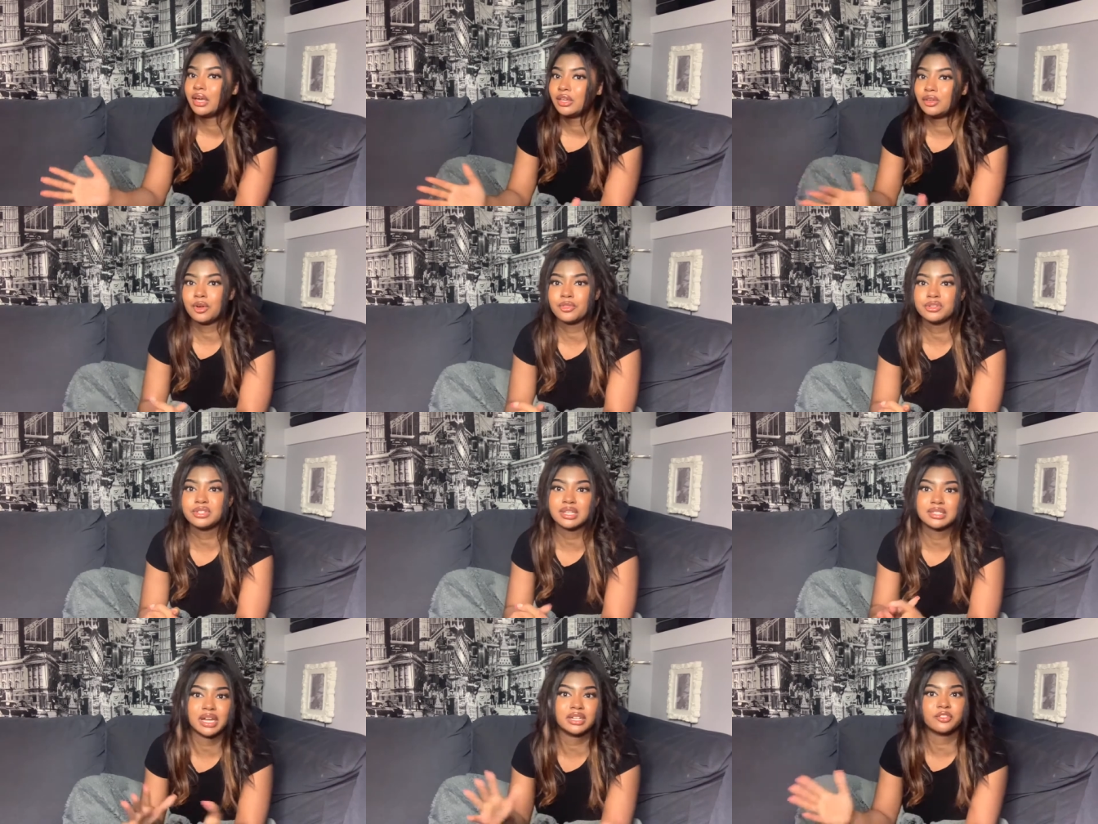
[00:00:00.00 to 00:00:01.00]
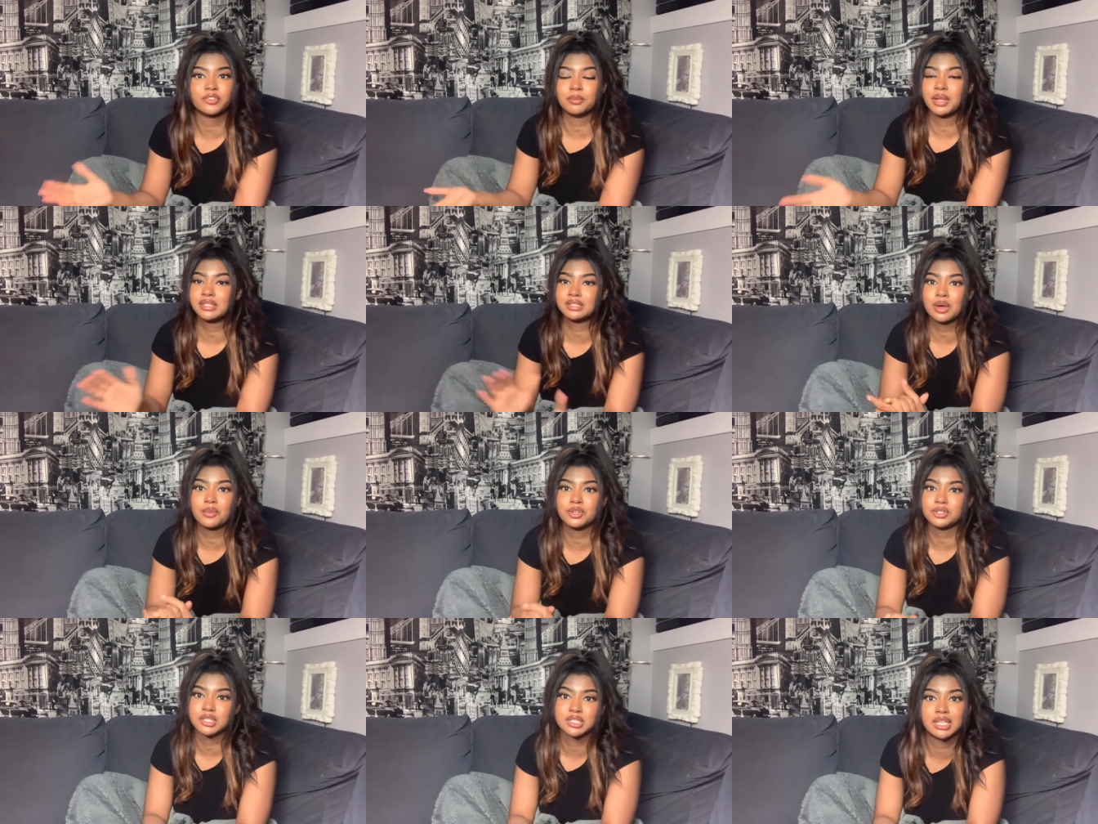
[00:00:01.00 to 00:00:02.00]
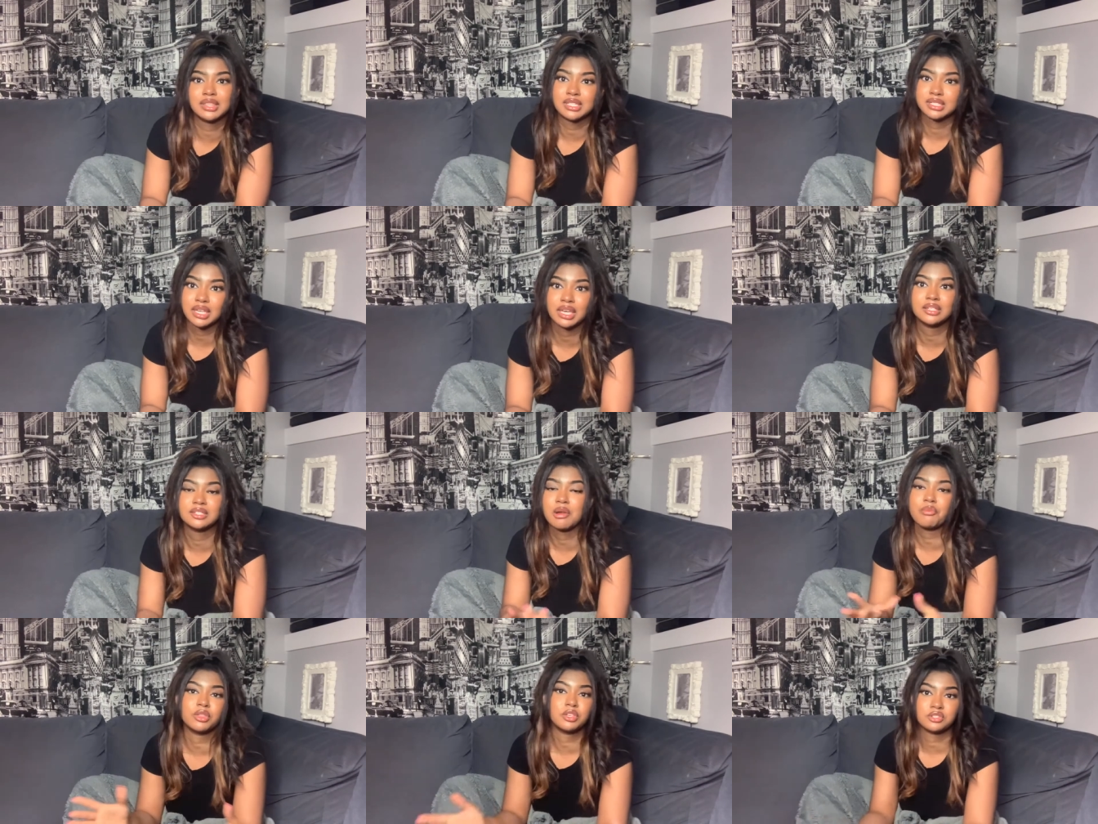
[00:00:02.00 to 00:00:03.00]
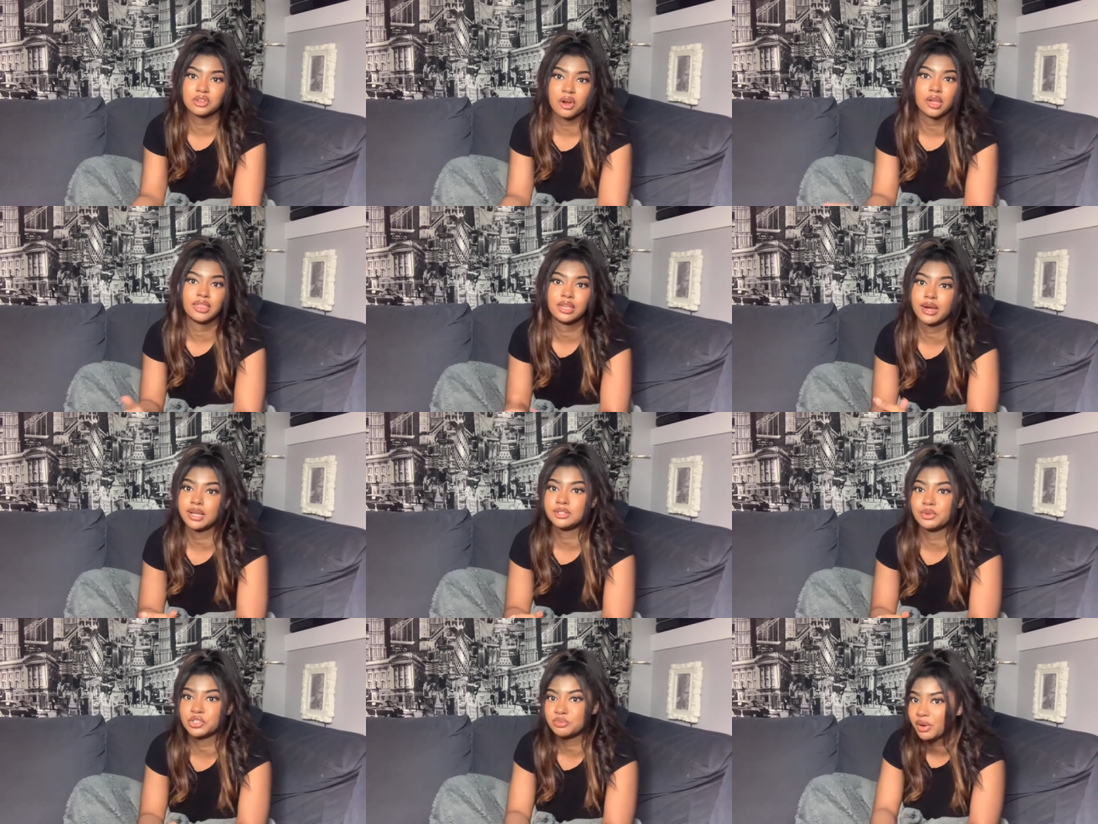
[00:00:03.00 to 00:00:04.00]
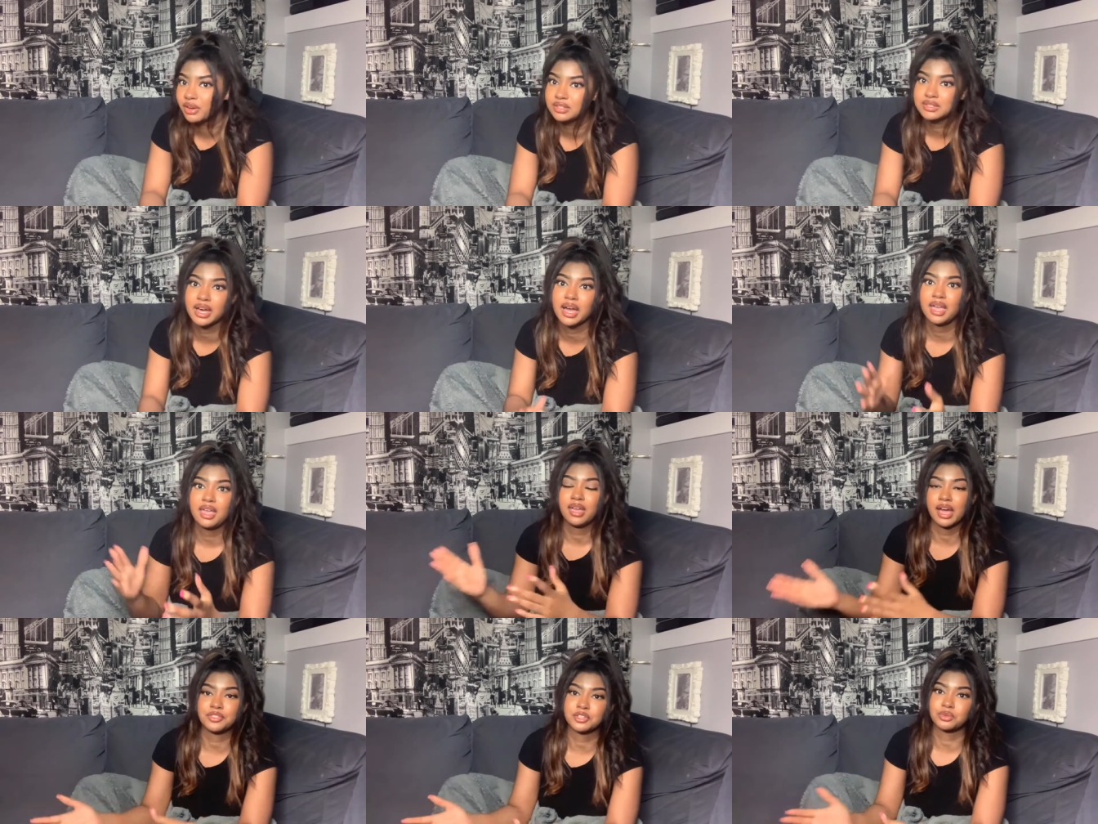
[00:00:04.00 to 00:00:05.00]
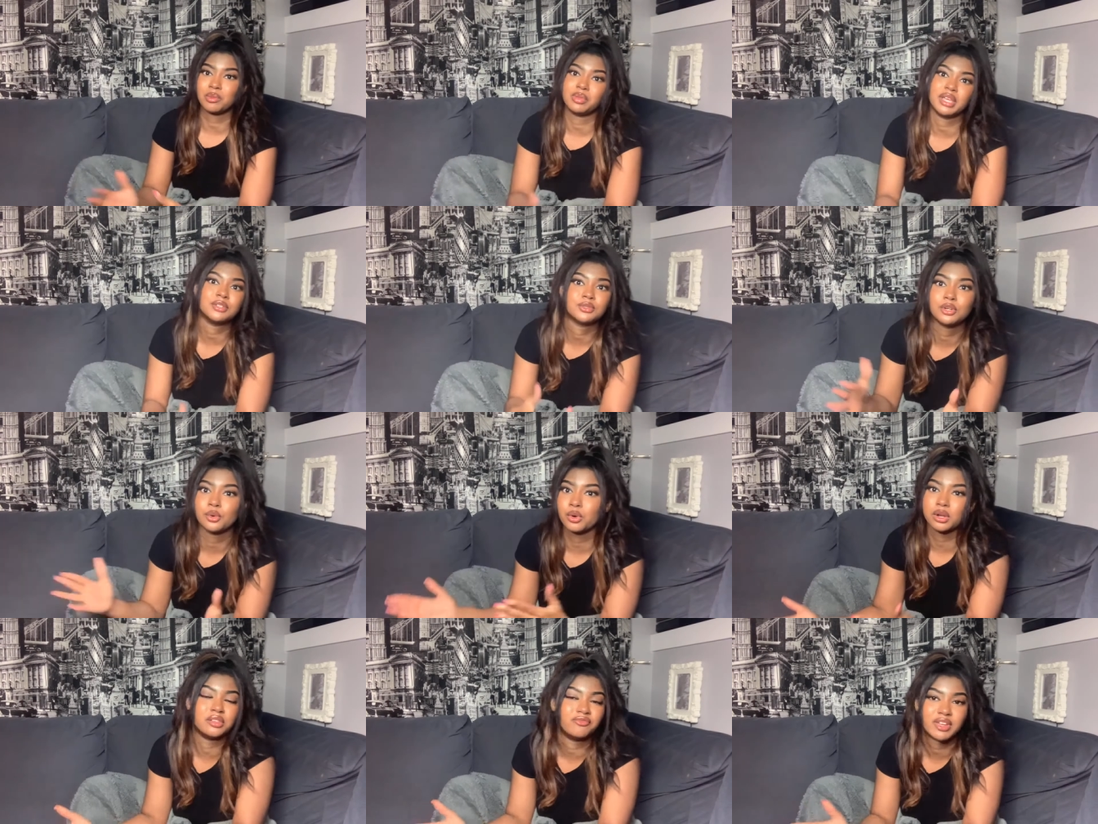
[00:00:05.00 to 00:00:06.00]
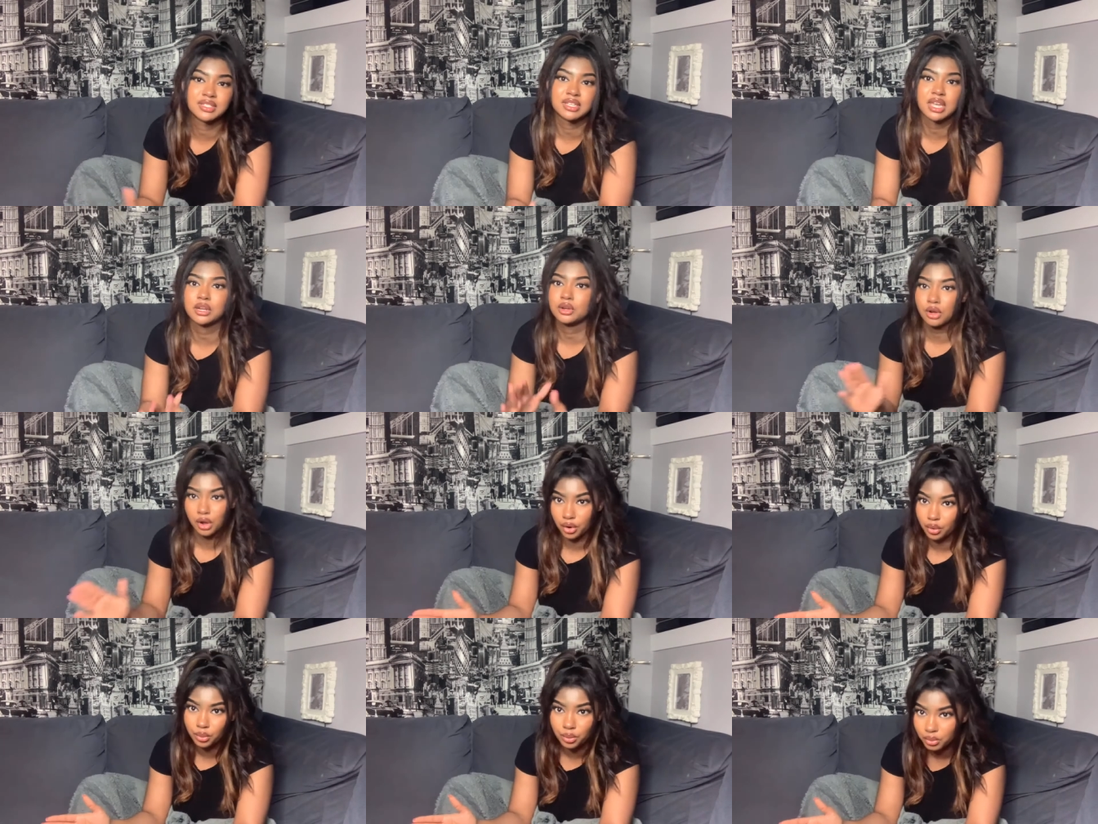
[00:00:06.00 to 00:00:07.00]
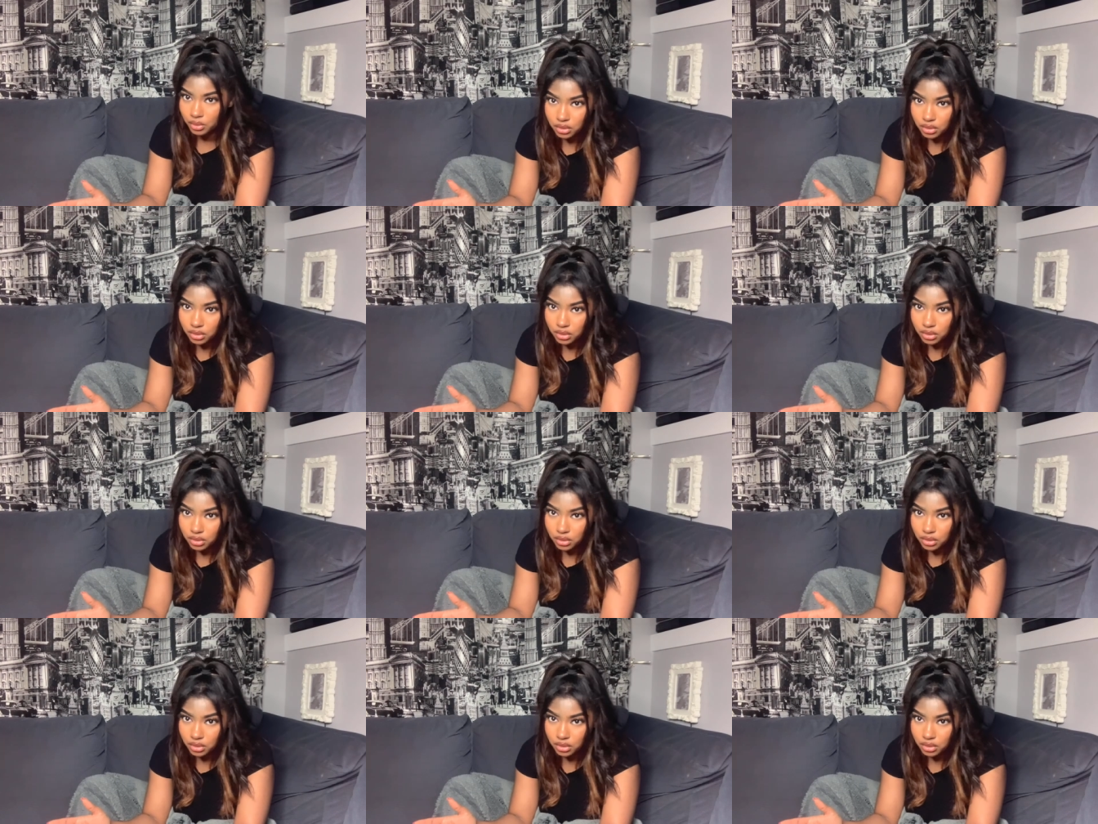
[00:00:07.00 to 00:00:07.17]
you know, there's like 10 different places that we usually send these kids, and I'm really sorry that you had to experience that at this one place, you know, we'll investigate it. No,